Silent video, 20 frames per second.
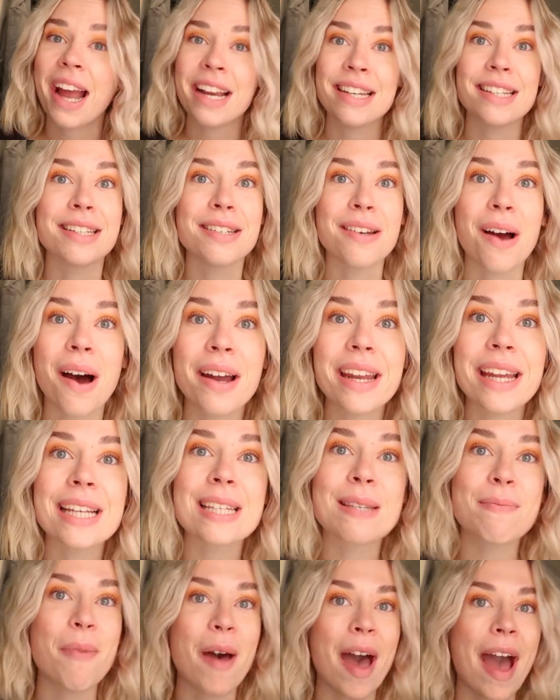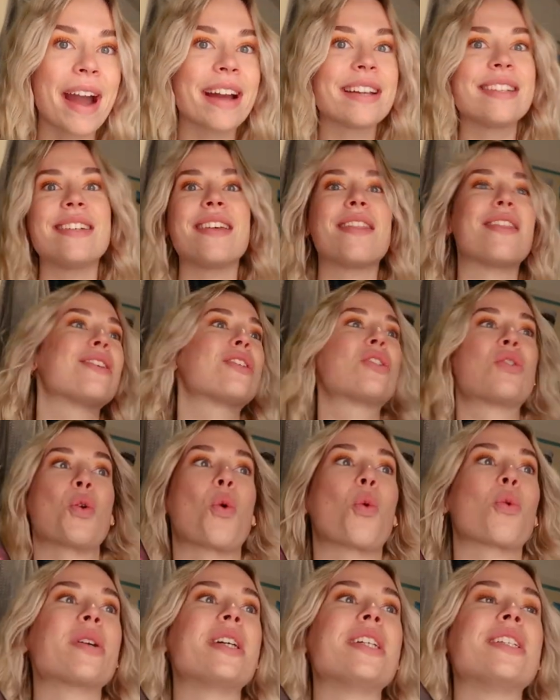I did not expect the
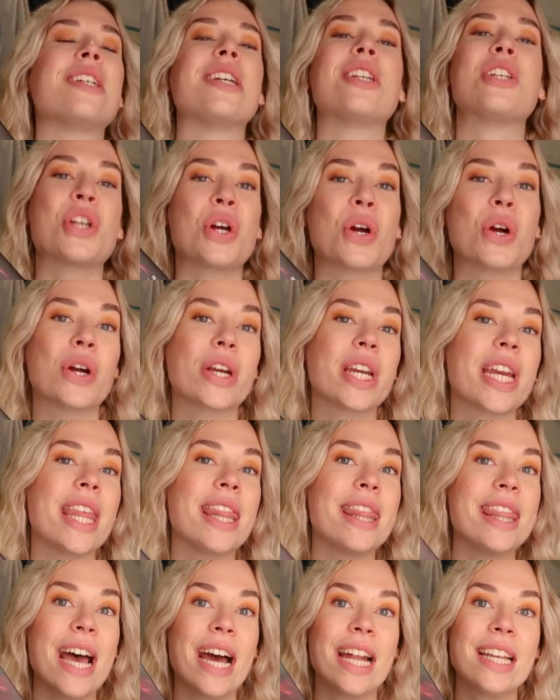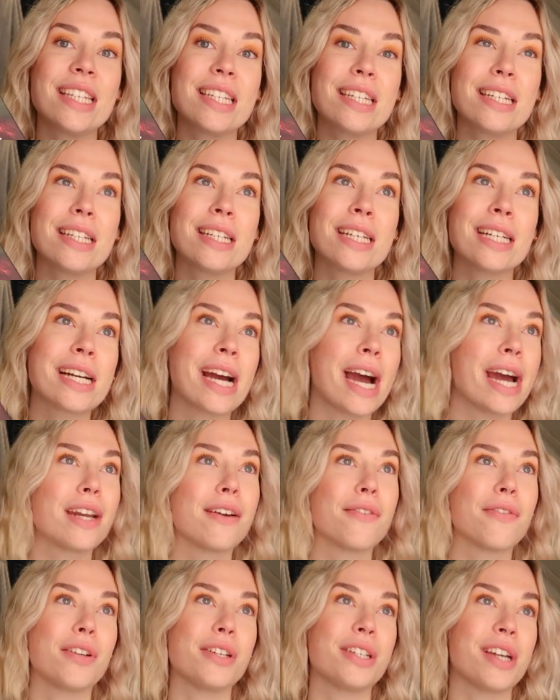story to turn in that
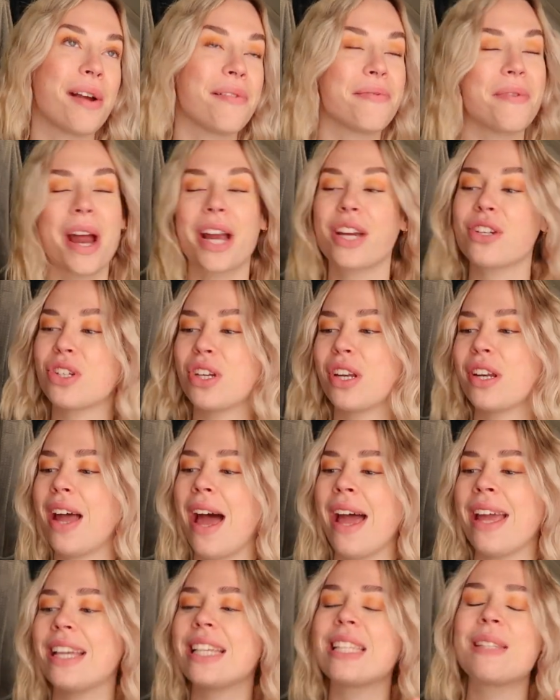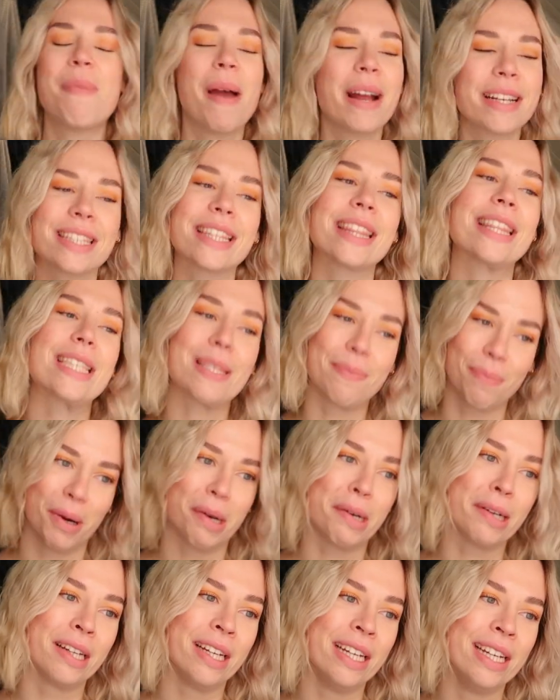kind of a direction. I expected this
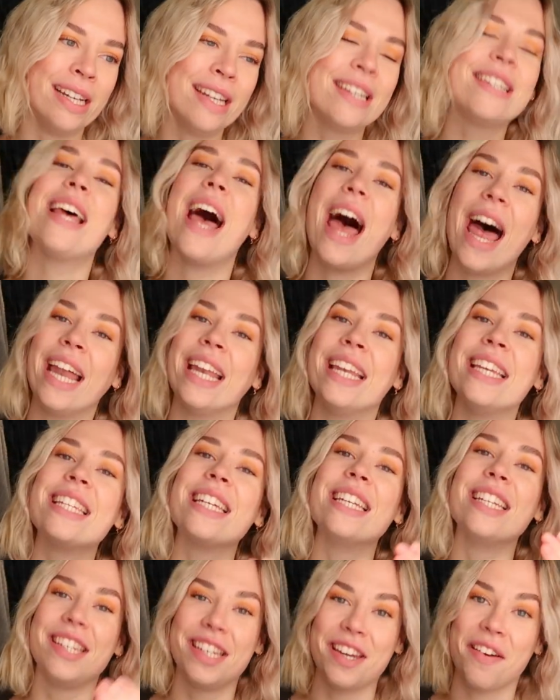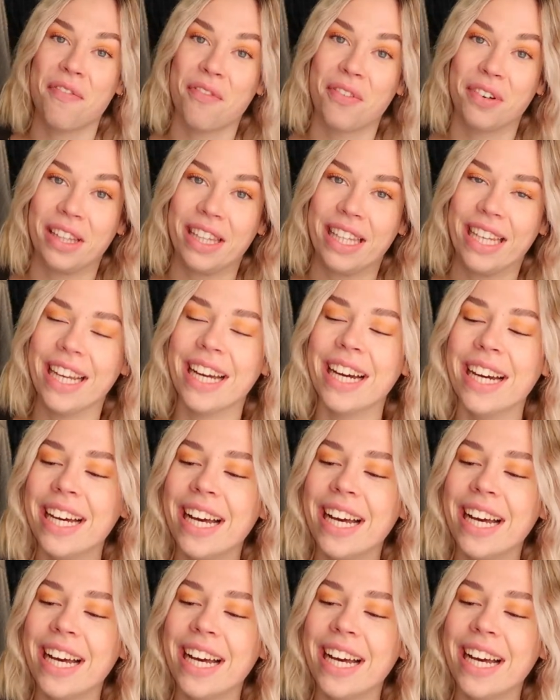book to end differently.